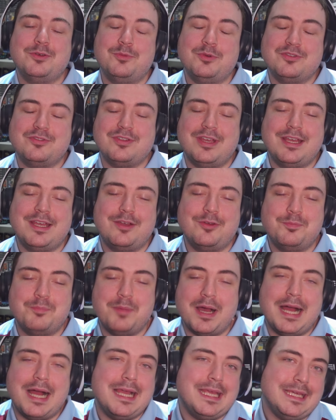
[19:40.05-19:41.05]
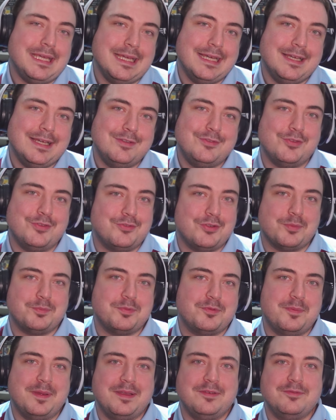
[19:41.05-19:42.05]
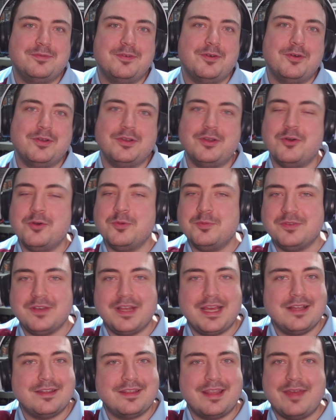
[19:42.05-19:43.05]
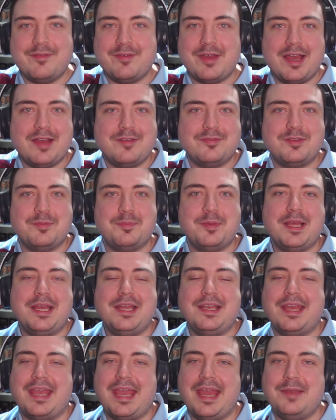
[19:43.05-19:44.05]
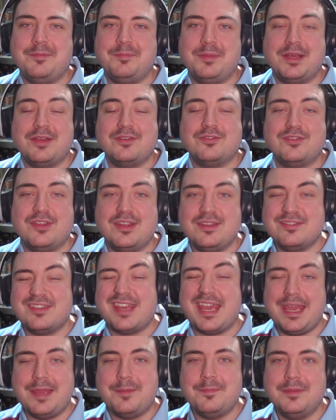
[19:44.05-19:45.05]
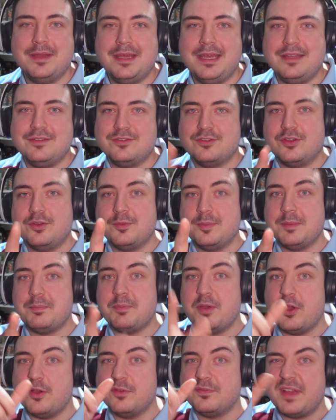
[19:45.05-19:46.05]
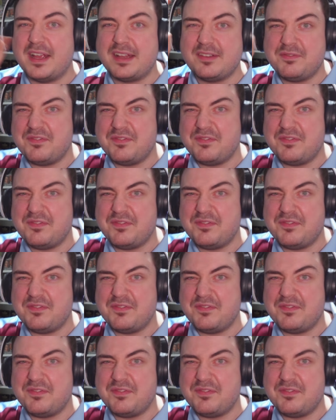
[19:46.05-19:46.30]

And we'll say goodbye to Top Spin four. And hopefully I'll never have to play it again, because this game is going to be perfect.